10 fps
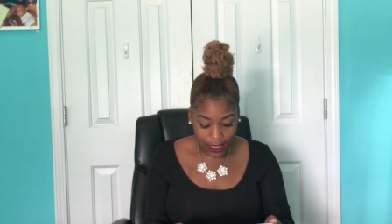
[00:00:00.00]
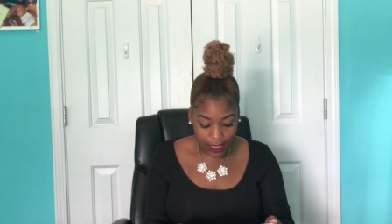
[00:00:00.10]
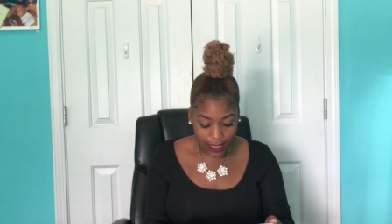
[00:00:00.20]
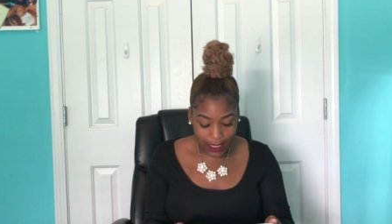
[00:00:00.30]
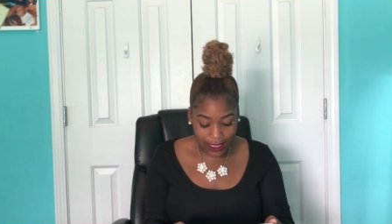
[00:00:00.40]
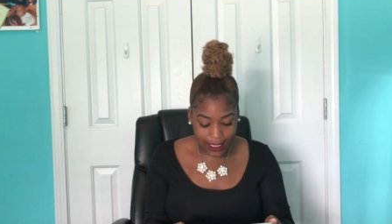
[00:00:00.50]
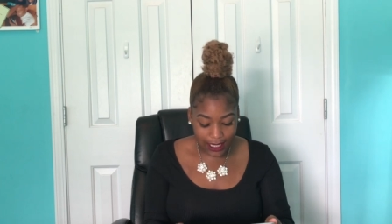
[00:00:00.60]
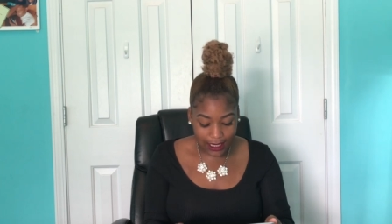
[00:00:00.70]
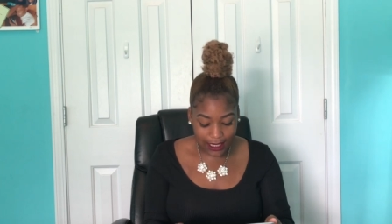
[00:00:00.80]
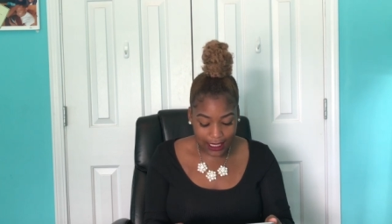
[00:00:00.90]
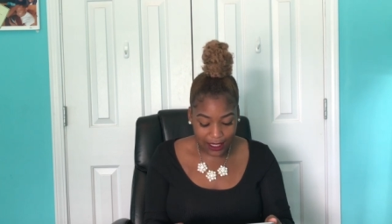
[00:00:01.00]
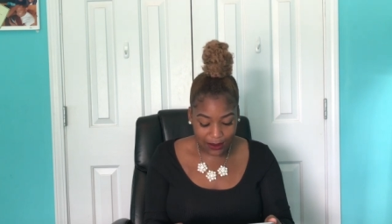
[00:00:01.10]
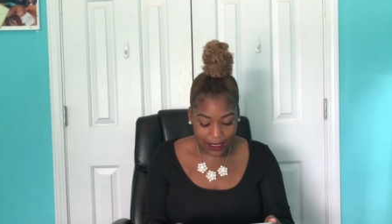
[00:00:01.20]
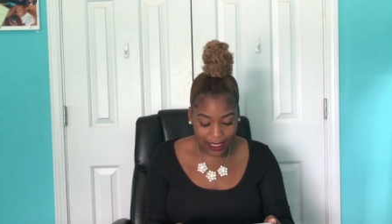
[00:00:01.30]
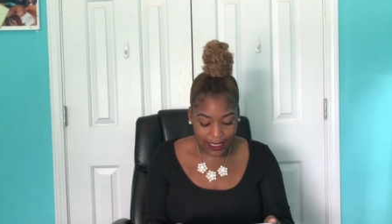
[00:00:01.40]
and then this says this next
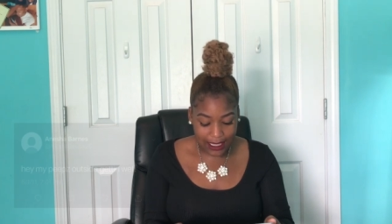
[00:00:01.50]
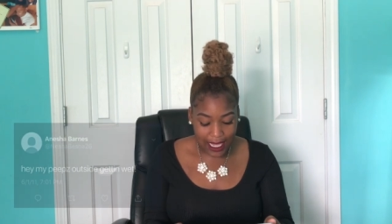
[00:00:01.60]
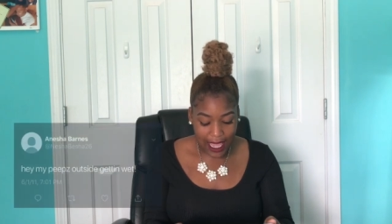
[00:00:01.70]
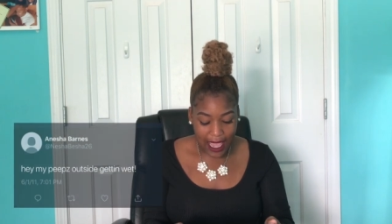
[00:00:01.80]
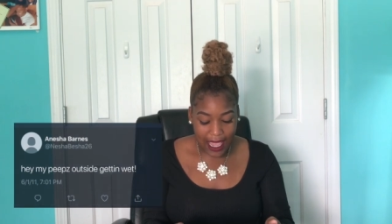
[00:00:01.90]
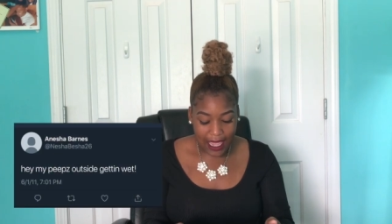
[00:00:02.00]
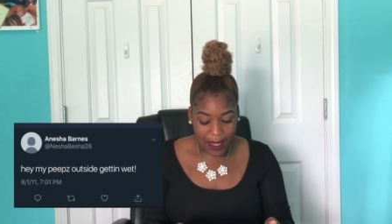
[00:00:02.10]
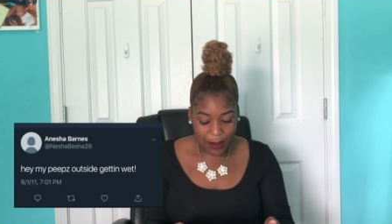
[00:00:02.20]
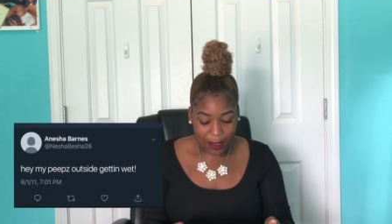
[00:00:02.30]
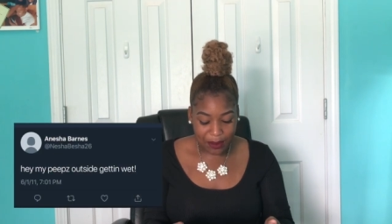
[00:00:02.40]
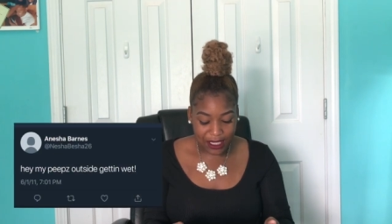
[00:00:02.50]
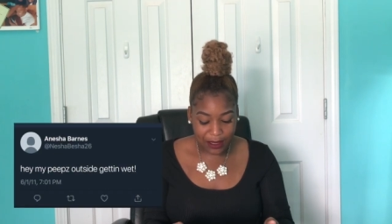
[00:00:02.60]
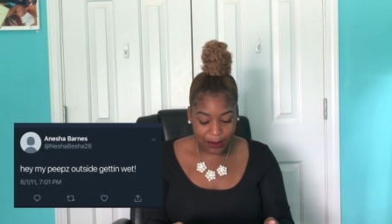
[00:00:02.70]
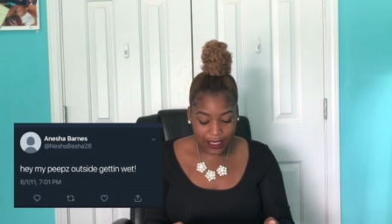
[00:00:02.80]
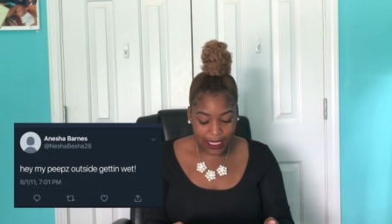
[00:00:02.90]
one says hey my
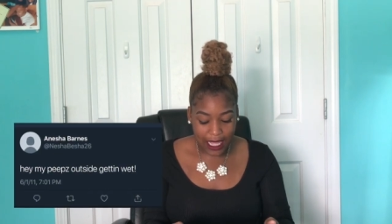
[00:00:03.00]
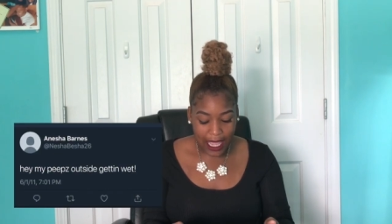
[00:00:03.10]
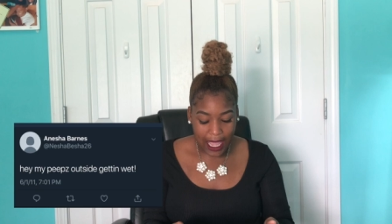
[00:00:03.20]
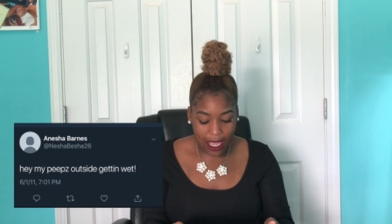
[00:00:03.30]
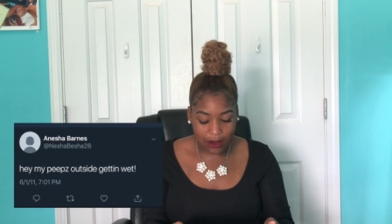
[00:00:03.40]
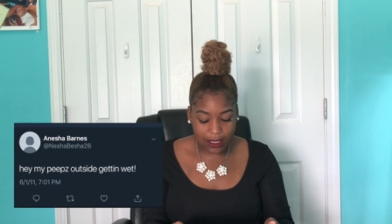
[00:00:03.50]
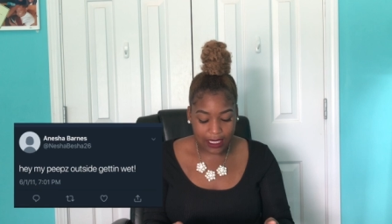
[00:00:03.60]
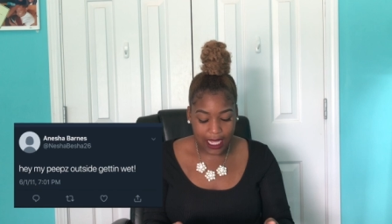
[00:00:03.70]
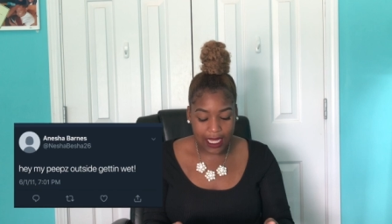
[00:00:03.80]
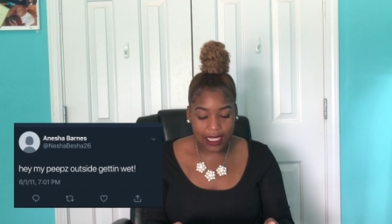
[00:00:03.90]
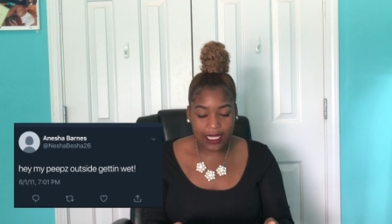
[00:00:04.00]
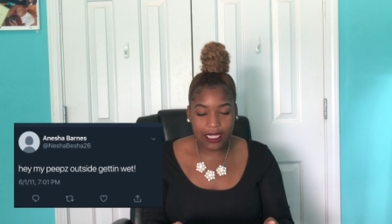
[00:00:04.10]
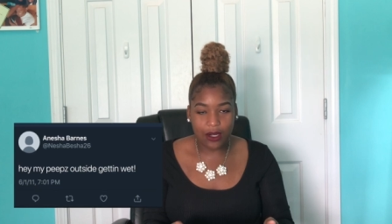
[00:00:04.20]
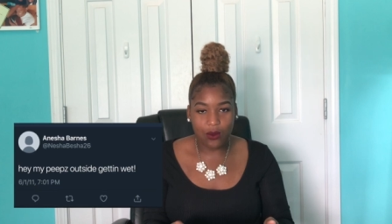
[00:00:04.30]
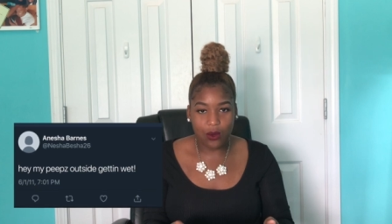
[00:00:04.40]
peeps outside
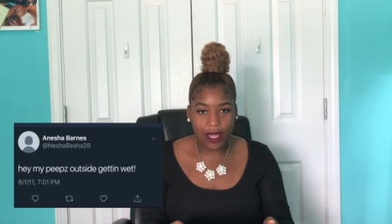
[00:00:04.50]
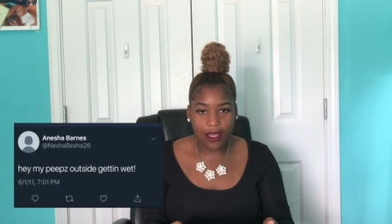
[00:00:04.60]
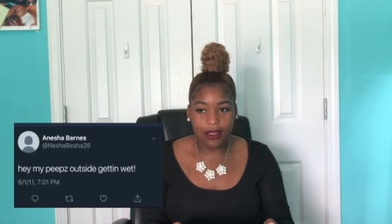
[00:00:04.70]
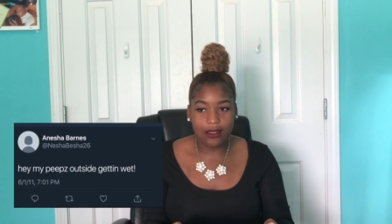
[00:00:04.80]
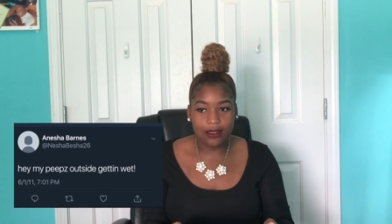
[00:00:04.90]
getting wet